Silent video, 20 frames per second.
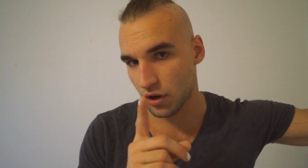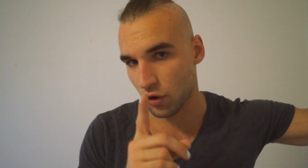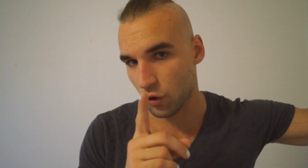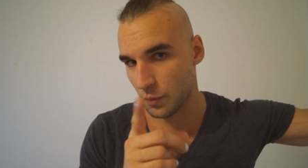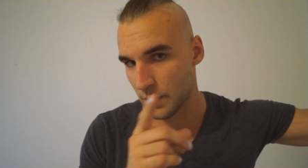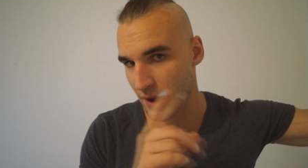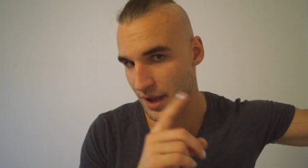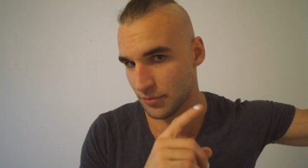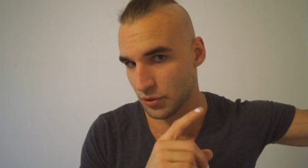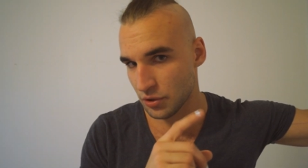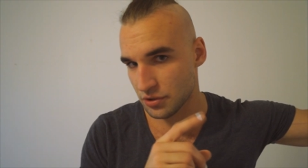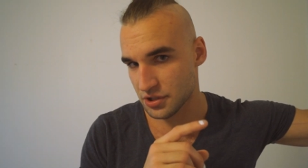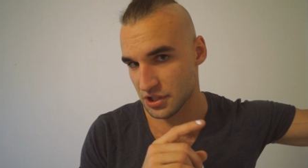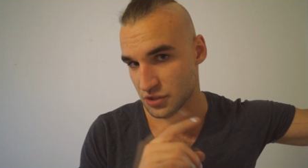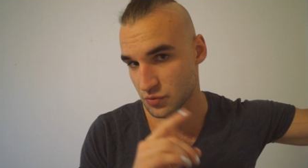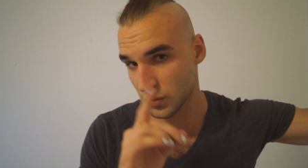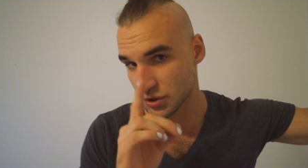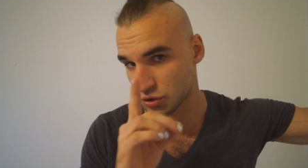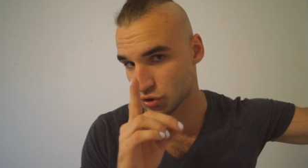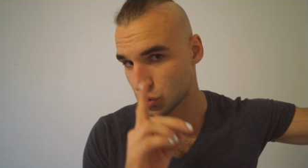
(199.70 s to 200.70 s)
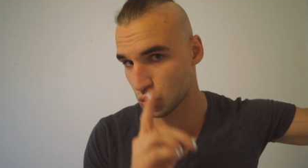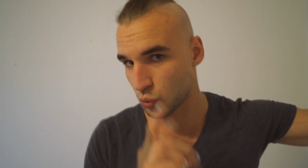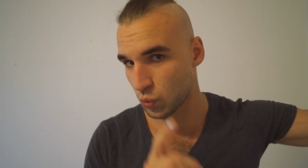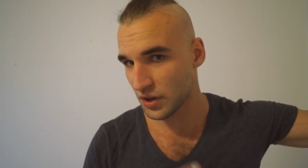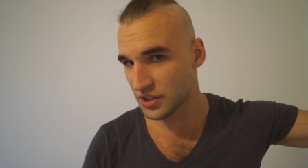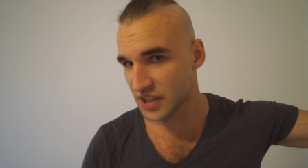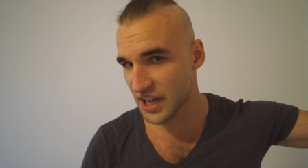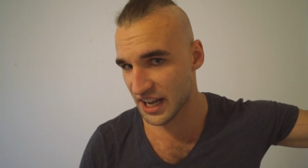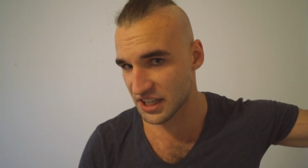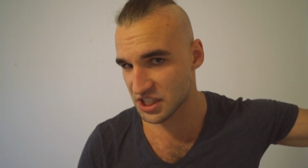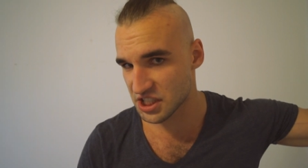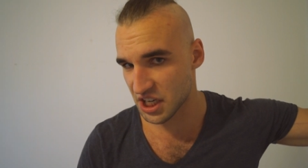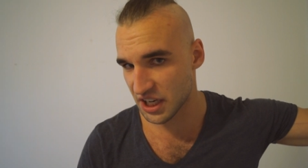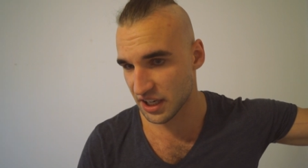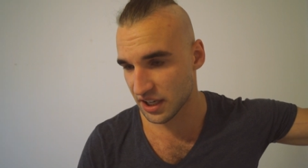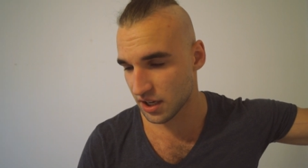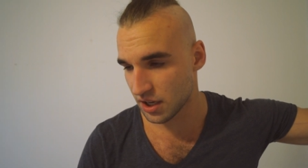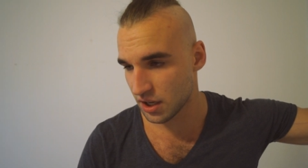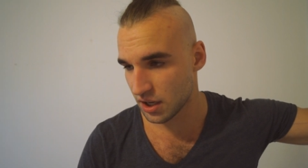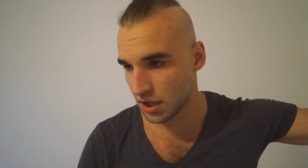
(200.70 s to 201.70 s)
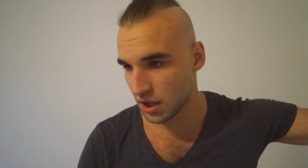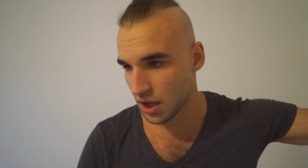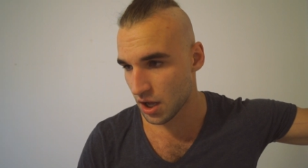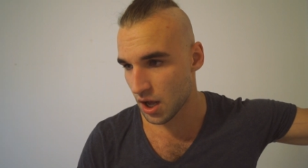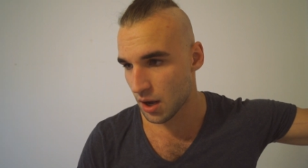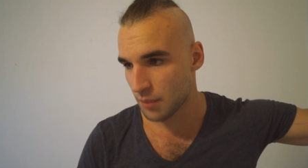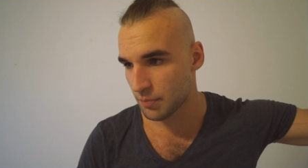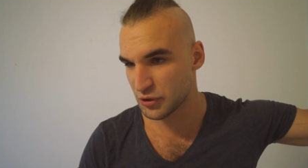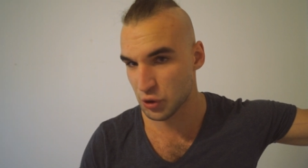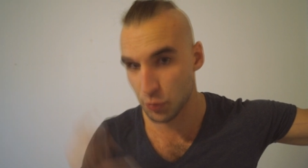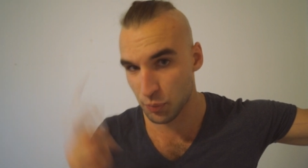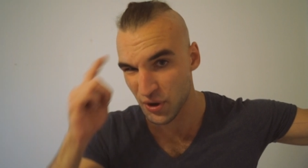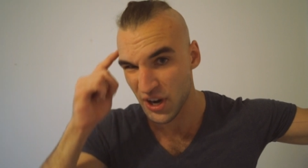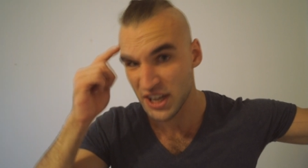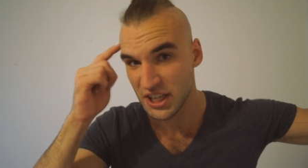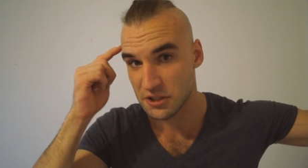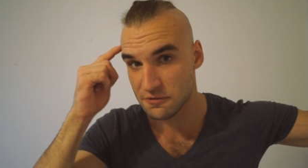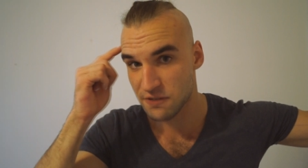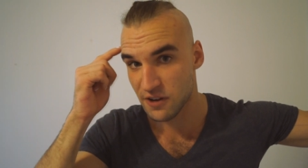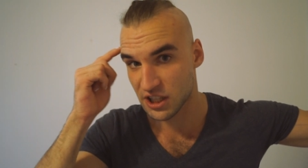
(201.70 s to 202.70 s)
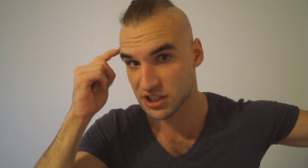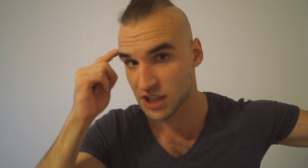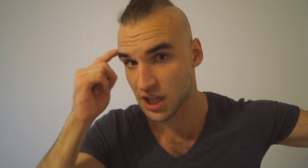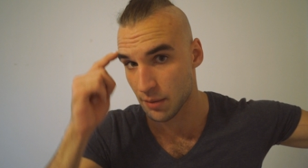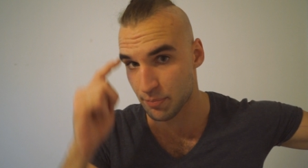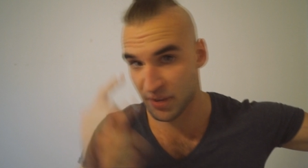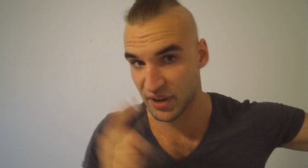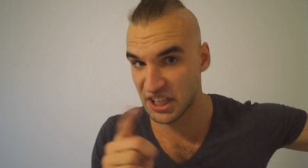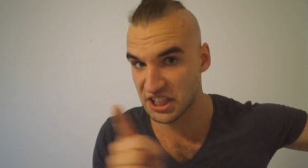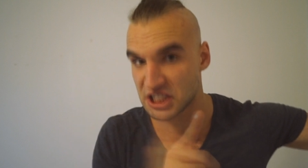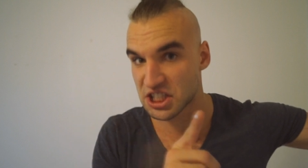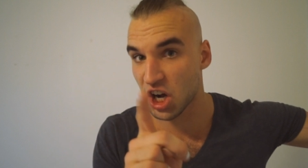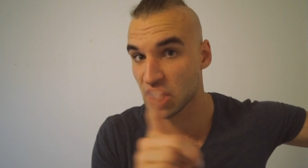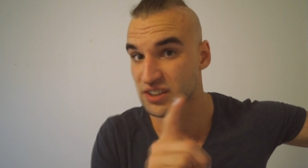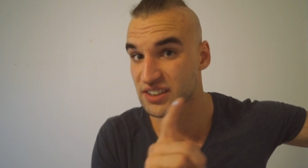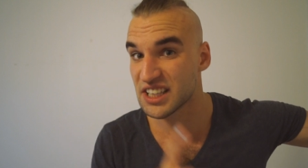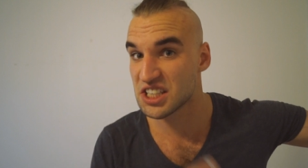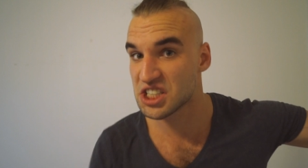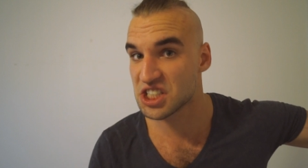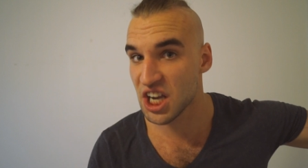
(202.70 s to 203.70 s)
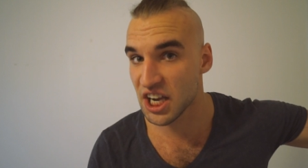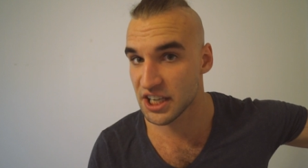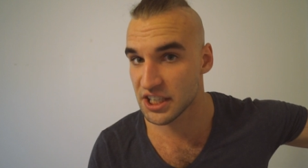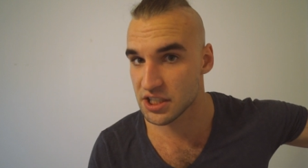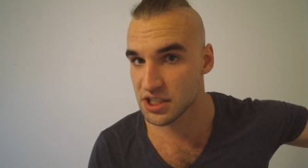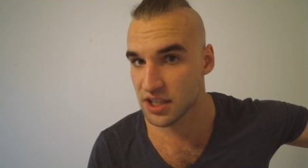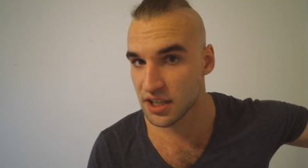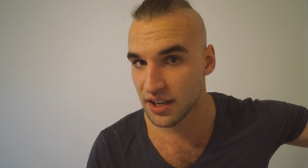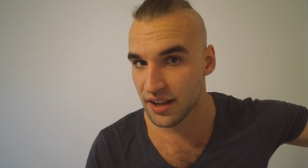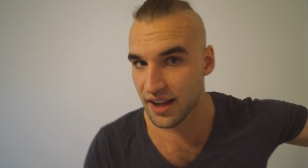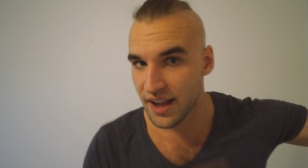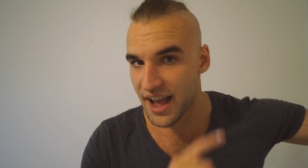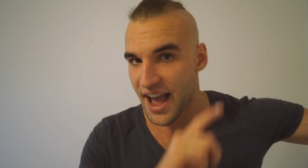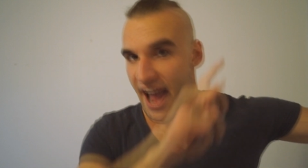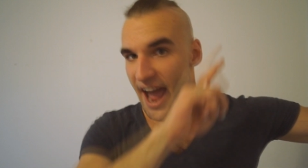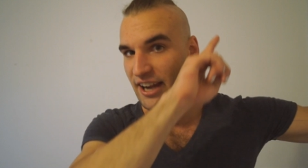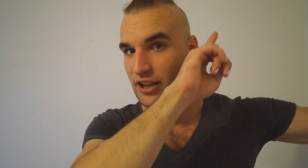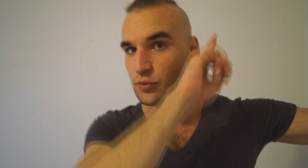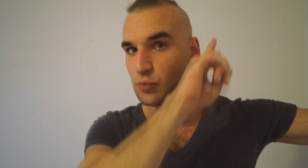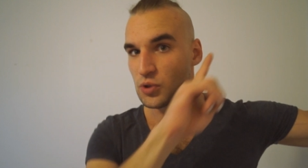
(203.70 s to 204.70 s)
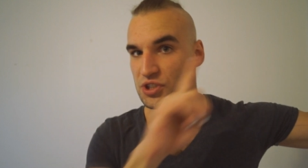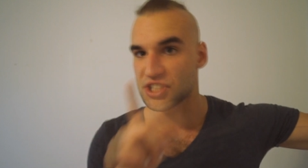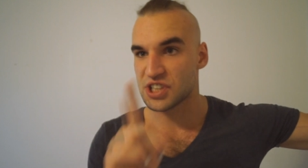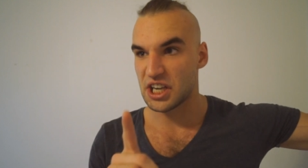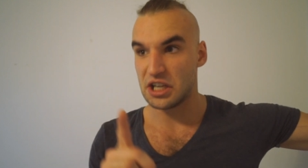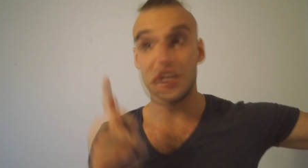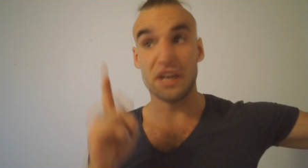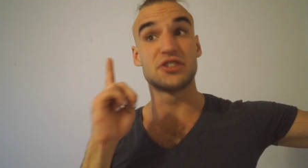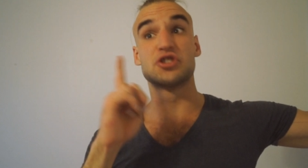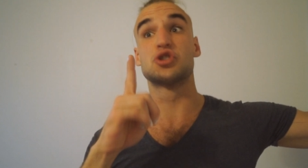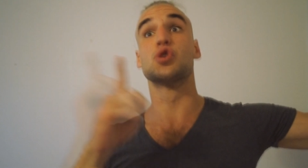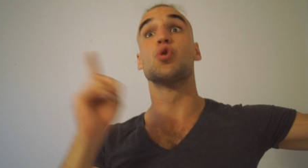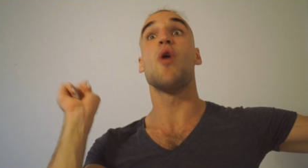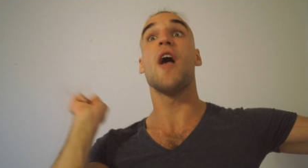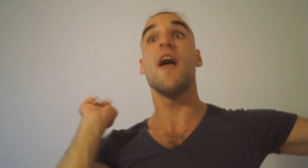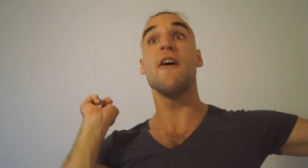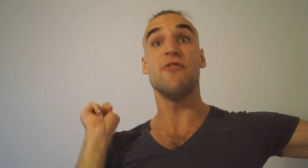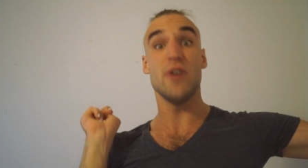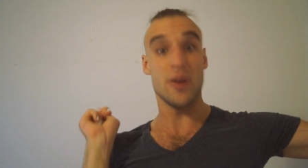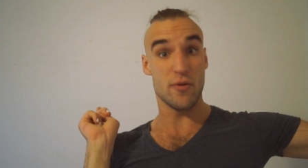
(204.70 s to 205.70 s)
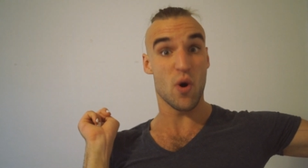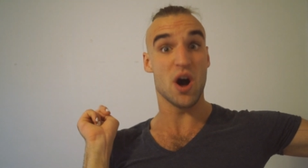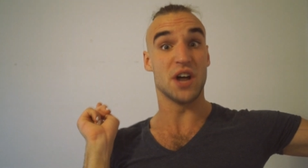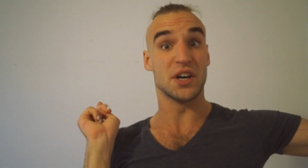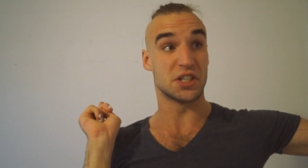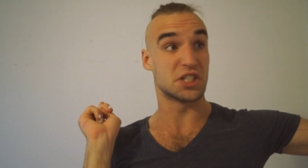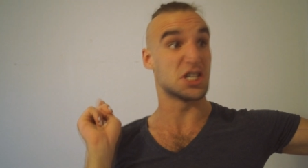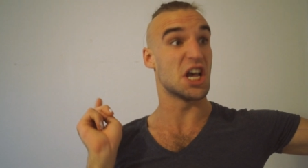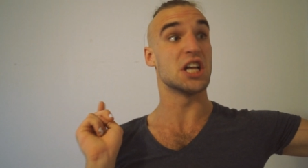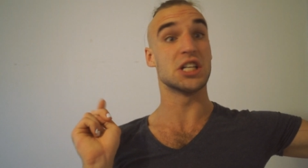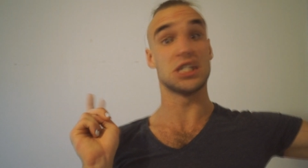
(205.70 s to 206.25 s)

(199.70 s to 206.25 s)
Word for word: Or maybe you just want to do one handshake, but your brain is fucked up and it can't decide. And it will say, let's do everyone's